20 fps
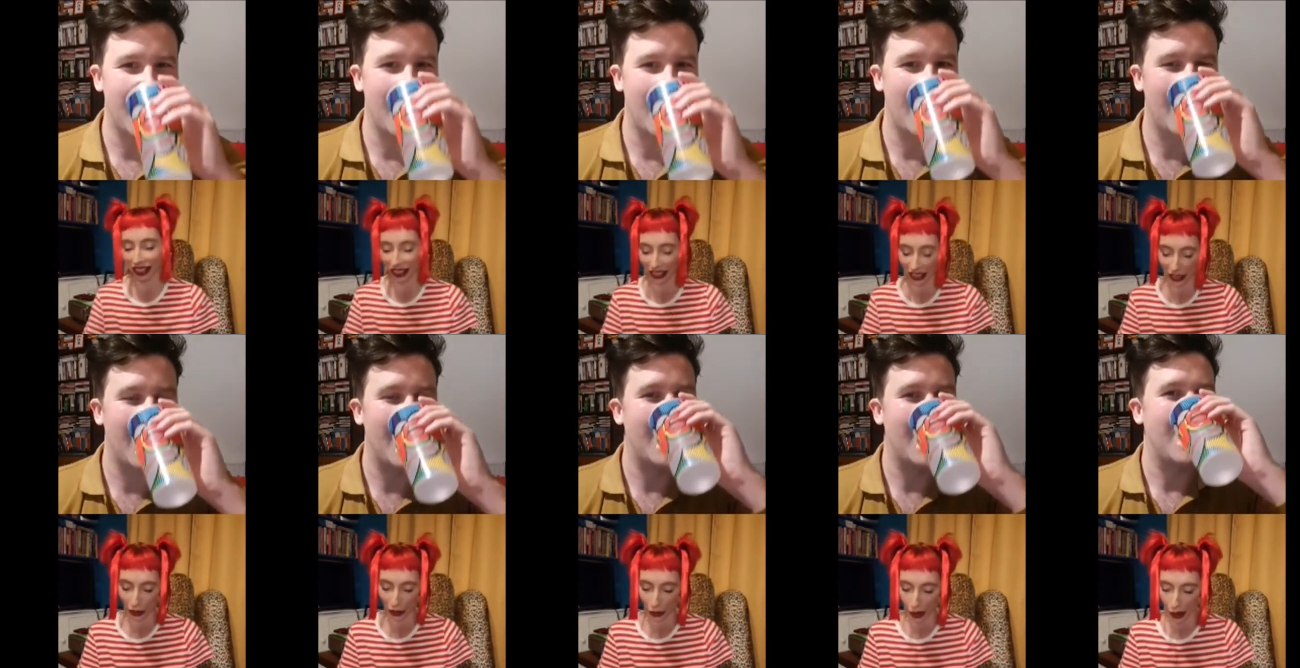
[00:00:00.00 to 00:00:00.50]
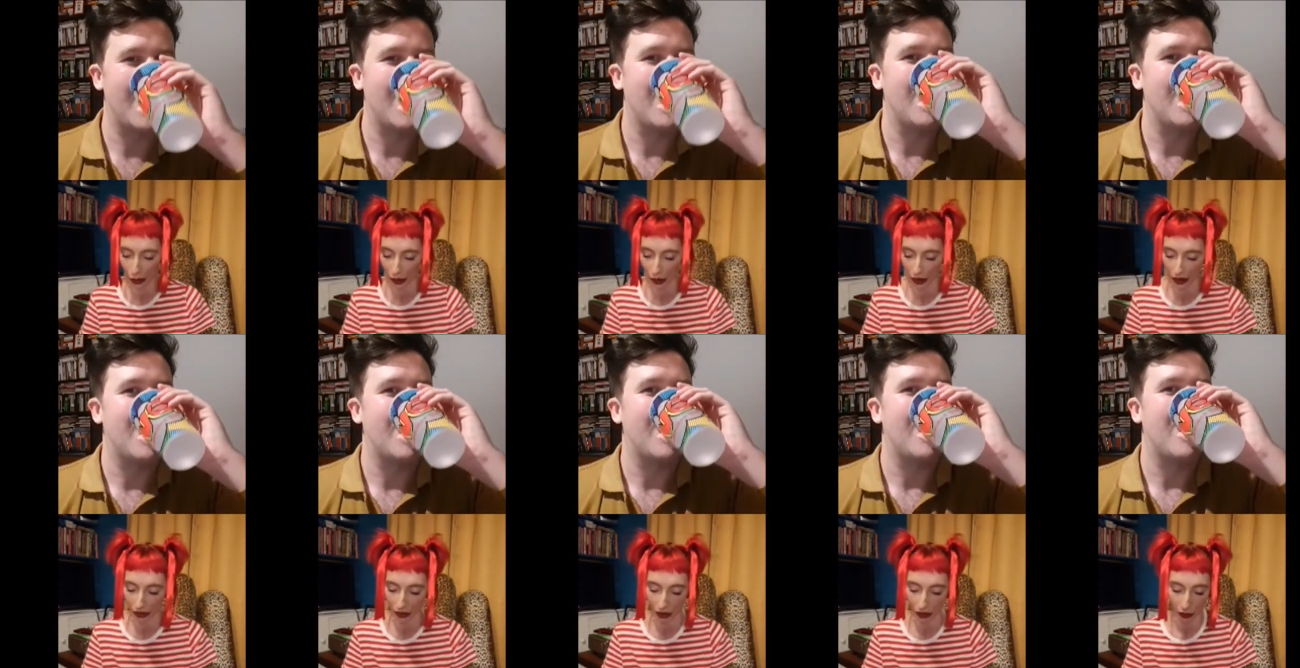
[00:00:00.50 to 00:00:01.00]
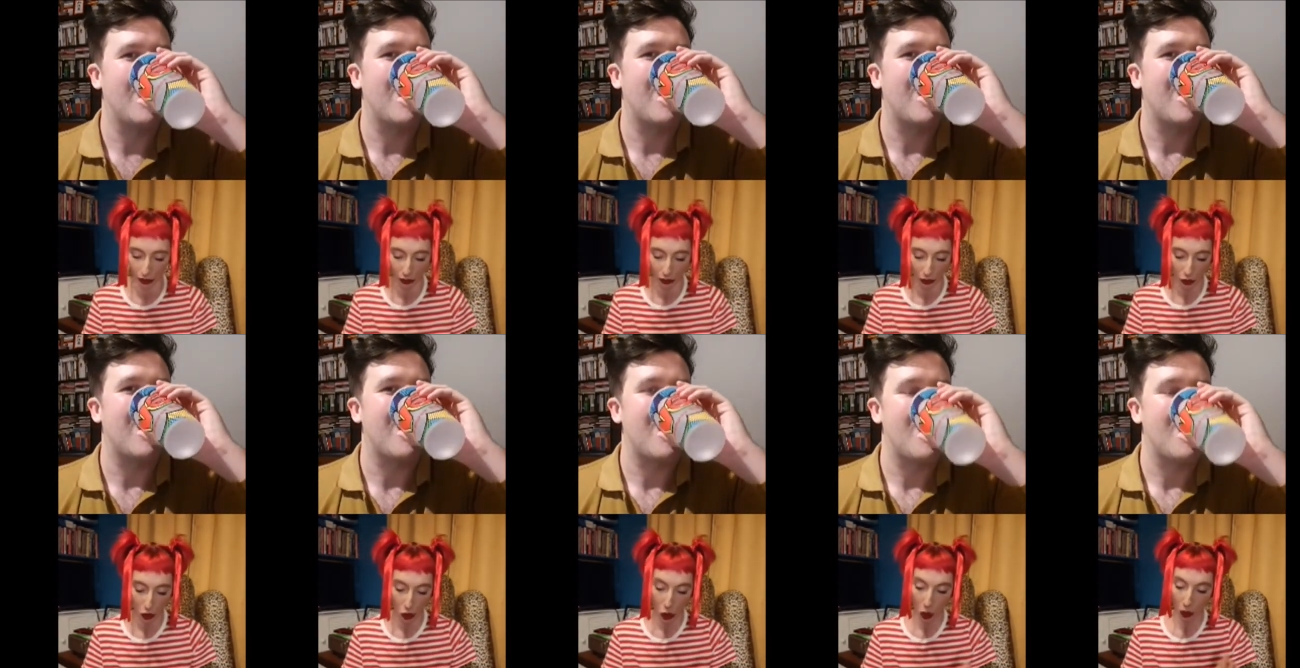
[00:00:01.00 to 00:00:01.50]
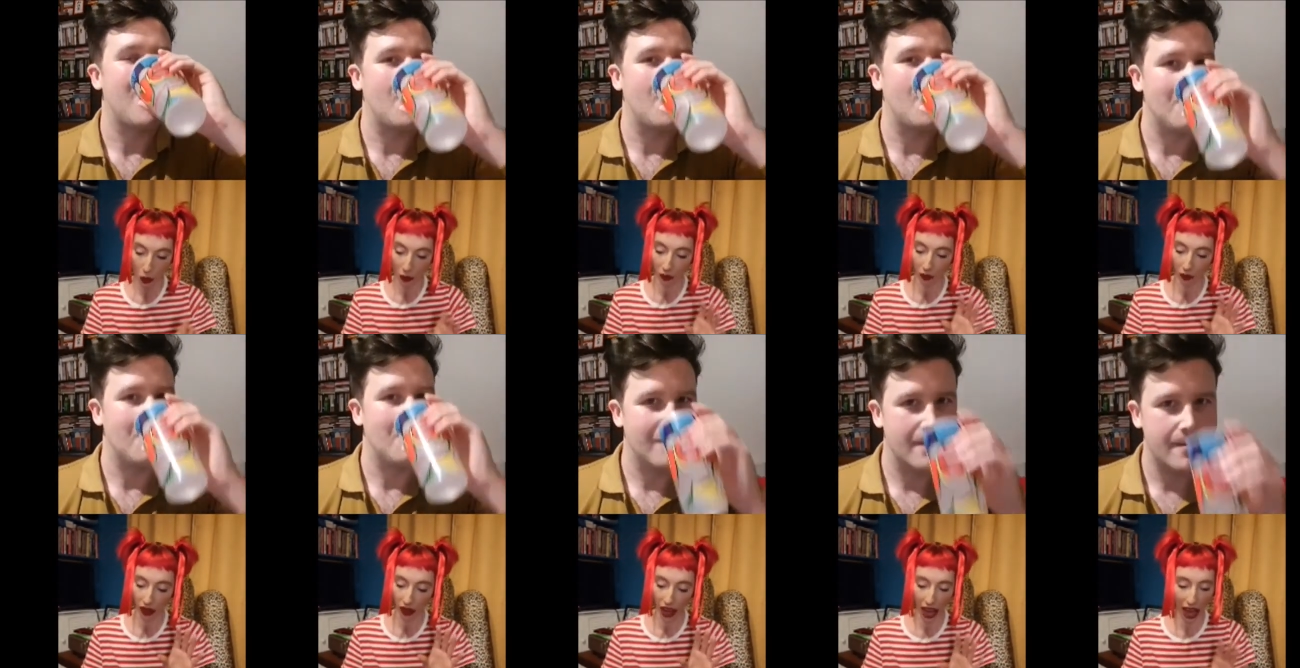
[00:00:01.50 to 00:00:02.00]
Speaker 1: quite wonderful.
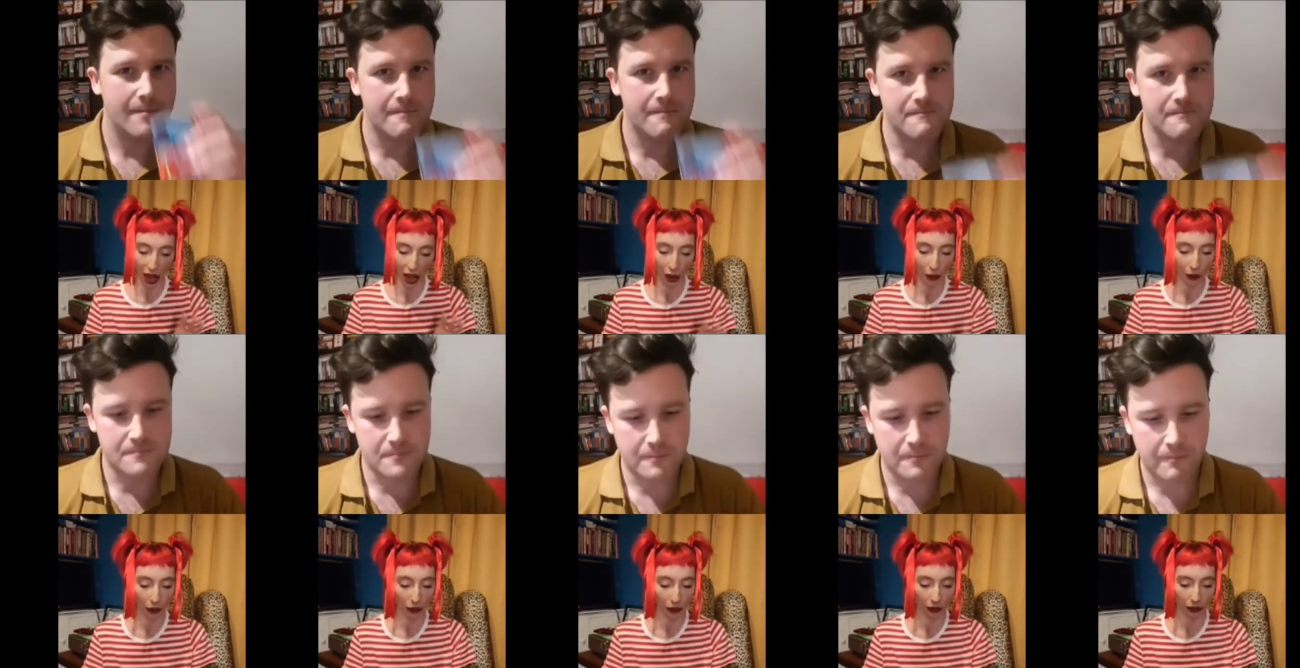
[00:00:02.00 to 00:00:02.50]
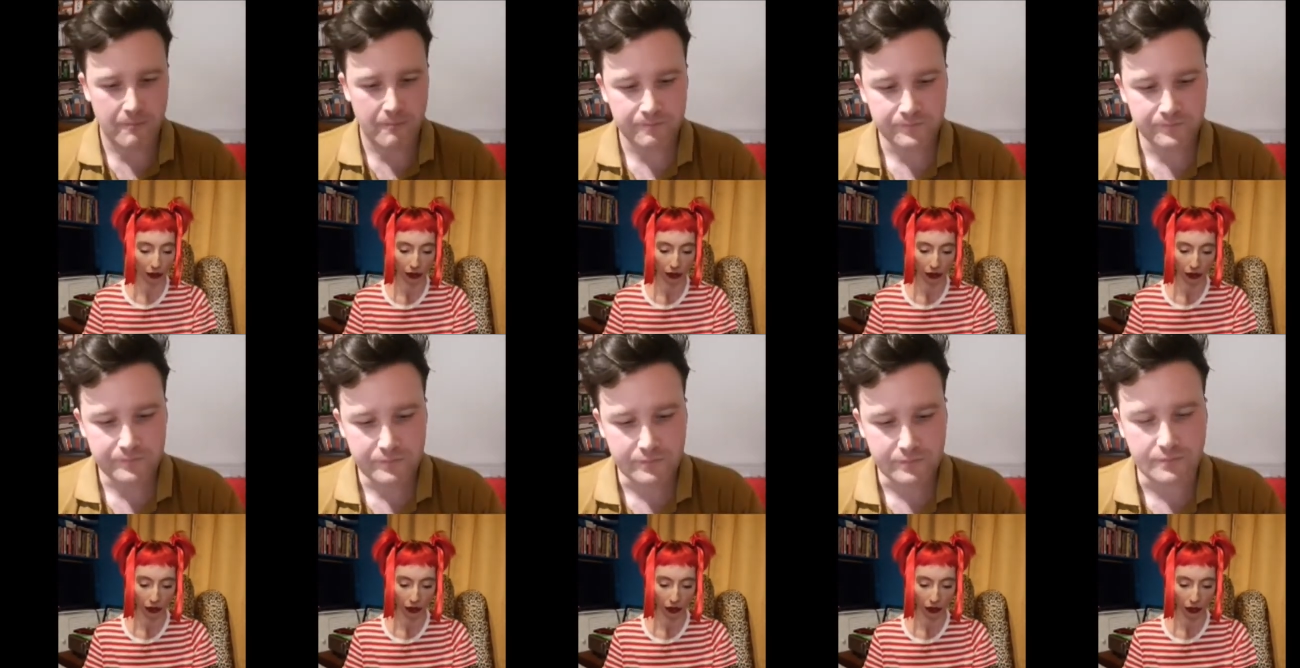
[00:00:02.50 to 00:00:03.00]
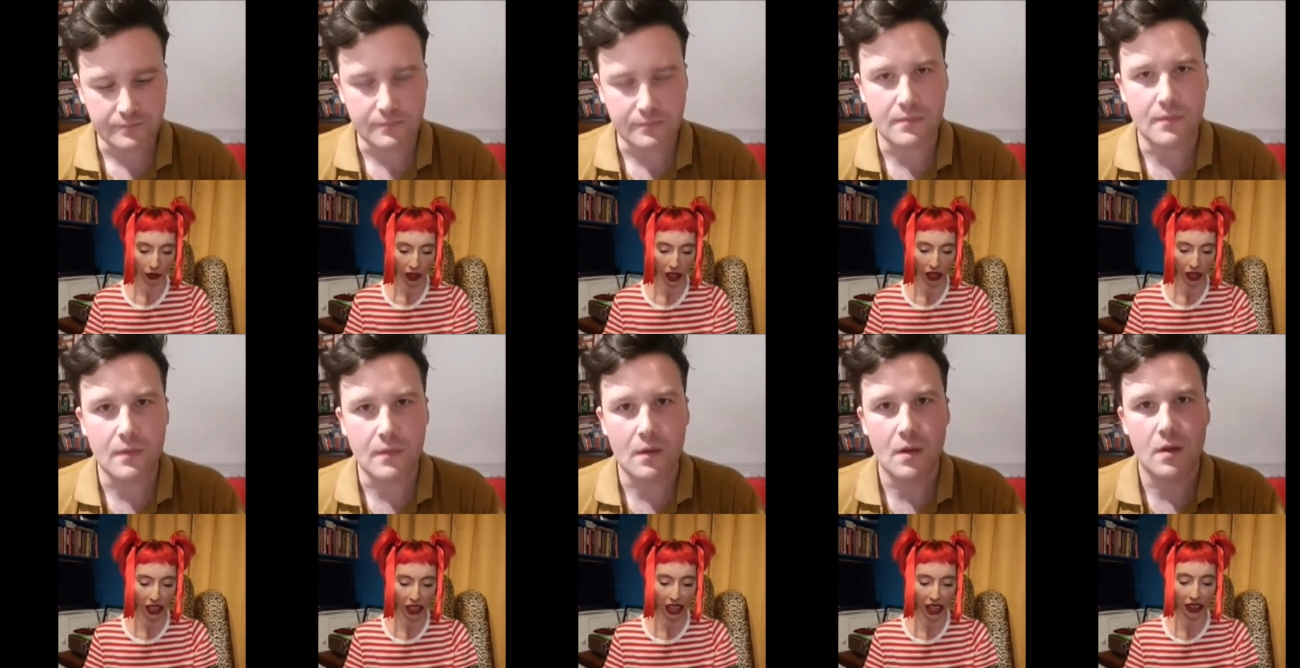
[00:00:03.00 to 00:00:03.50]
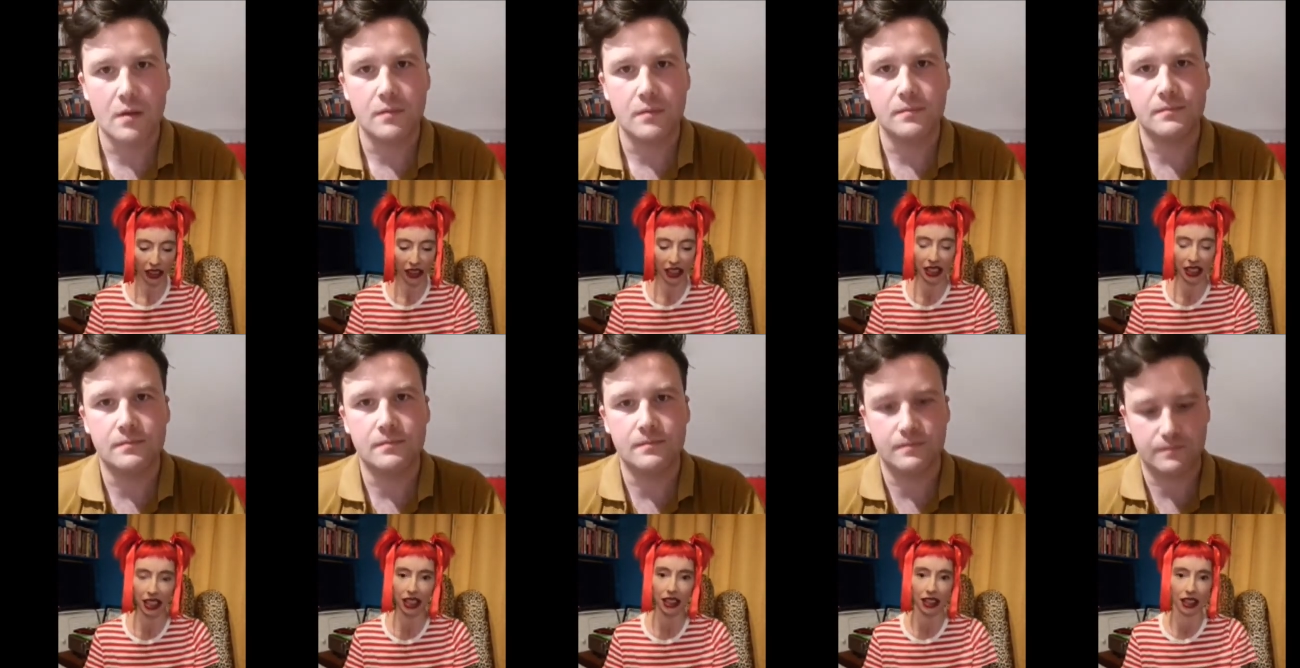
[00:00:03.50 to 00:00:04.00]
So yeah, this
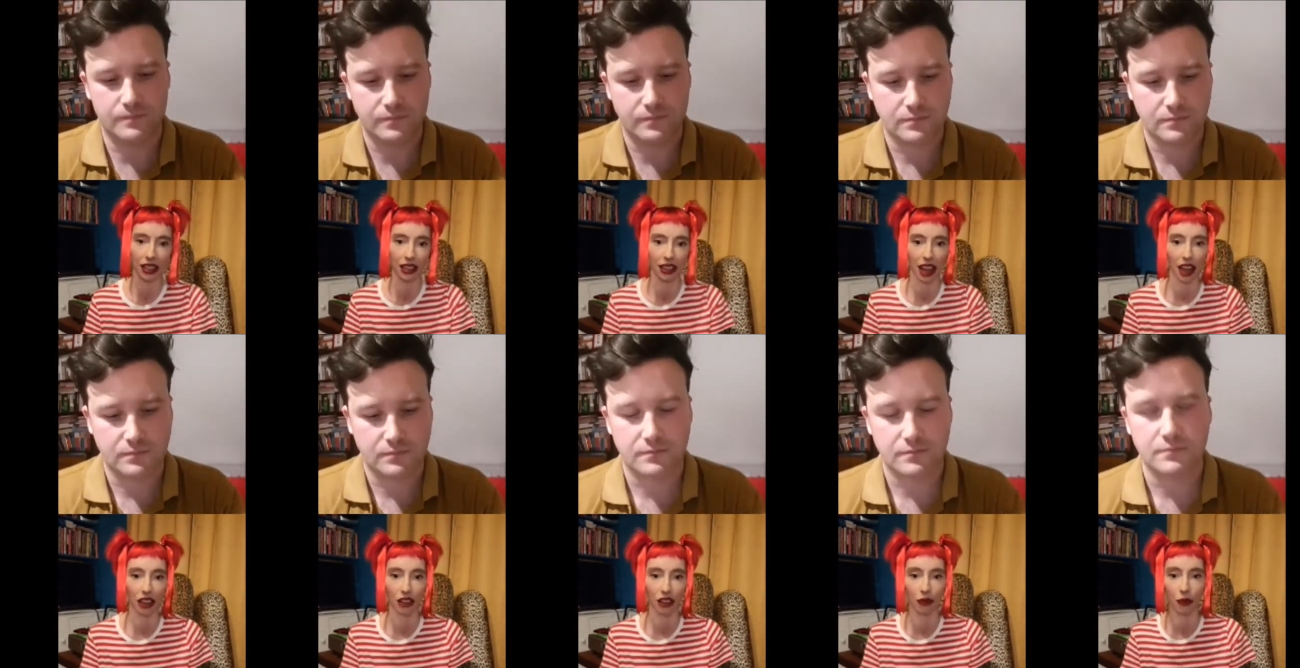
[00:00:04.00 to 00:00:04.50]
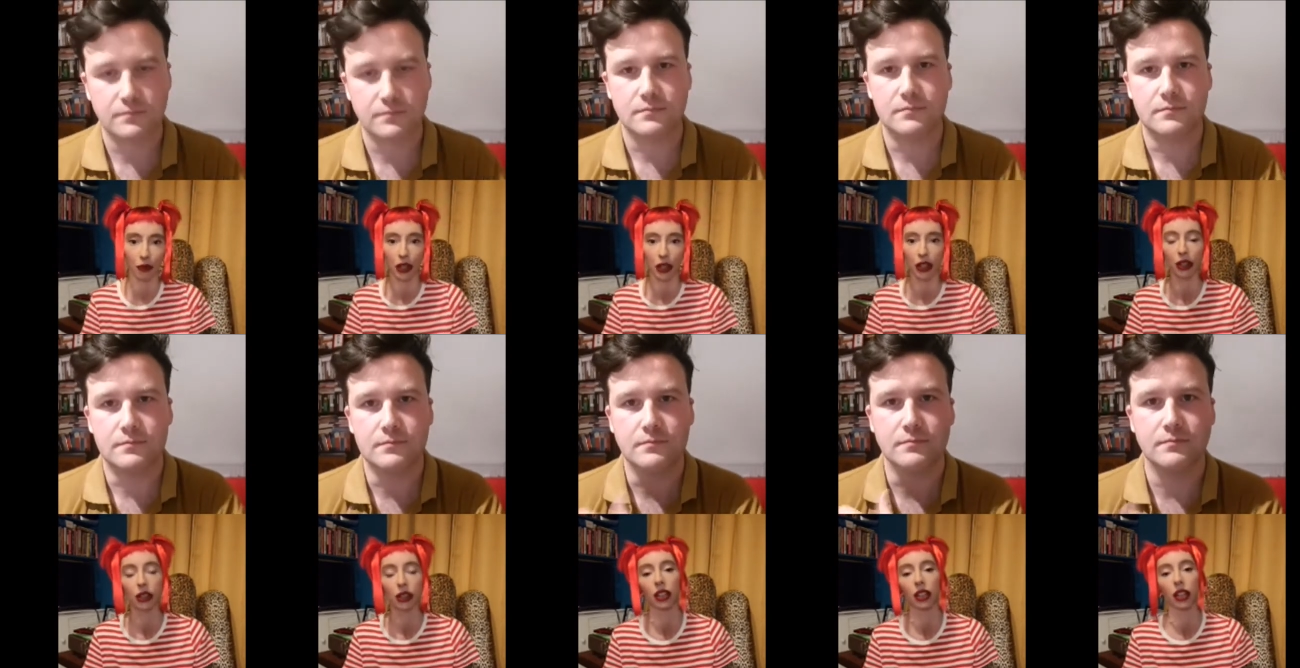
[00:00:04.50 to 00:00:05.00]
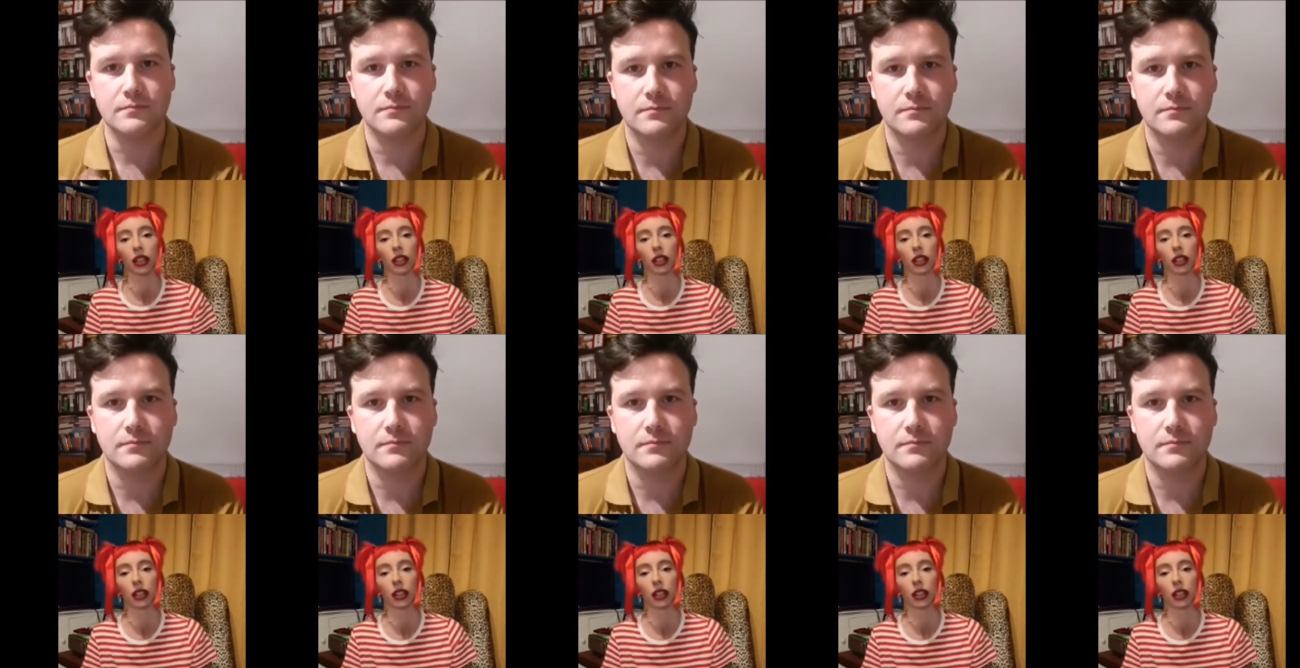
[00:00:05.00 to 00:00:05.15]
is The Death of Medusa.